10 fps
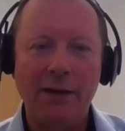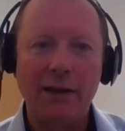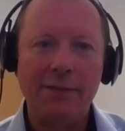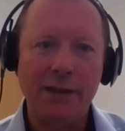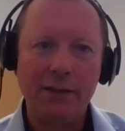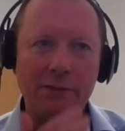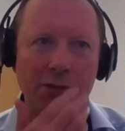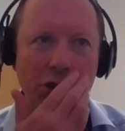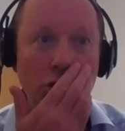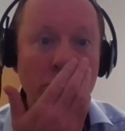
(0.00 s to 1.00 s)
And I think the
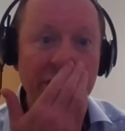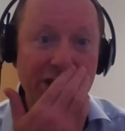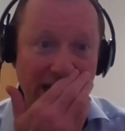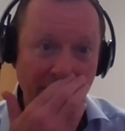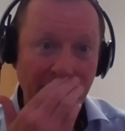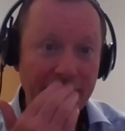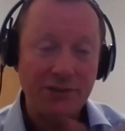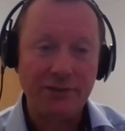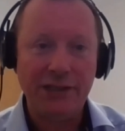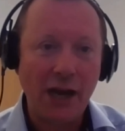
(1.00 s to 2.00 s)
newer
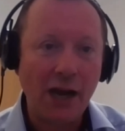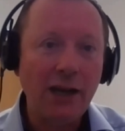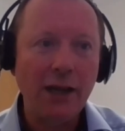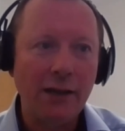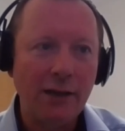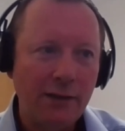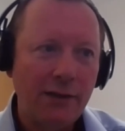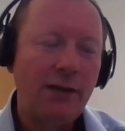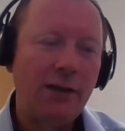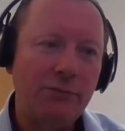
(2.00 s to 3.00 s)
generation, the younger
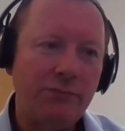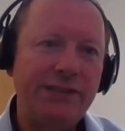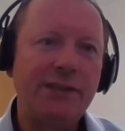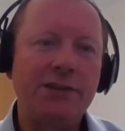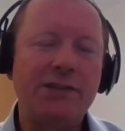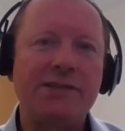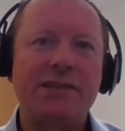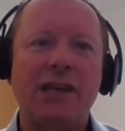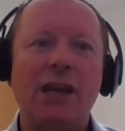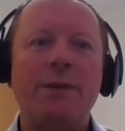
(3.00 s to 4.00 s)
researchers that
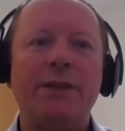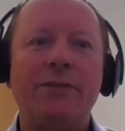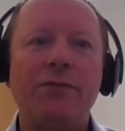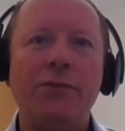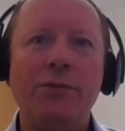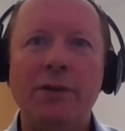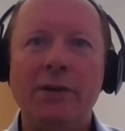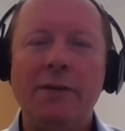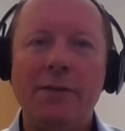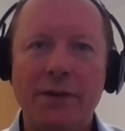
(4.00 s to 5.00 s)
are coming through,
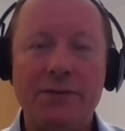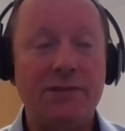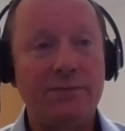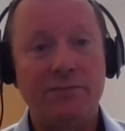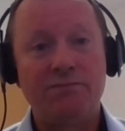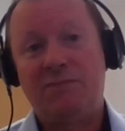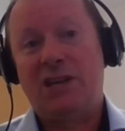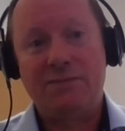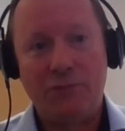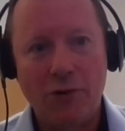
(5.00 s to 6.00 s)
those that have
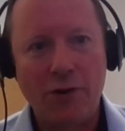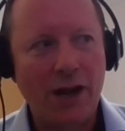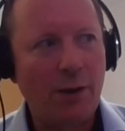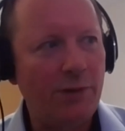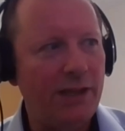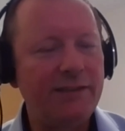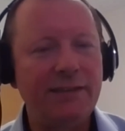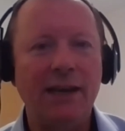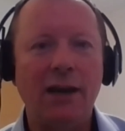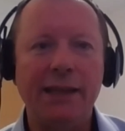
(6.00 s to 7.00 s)
kind of grown up with the
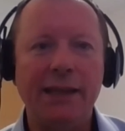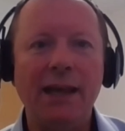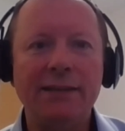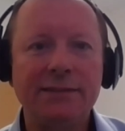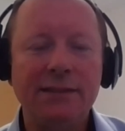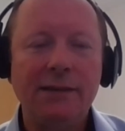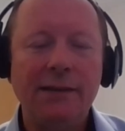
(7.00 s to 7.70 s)
internet, I guess,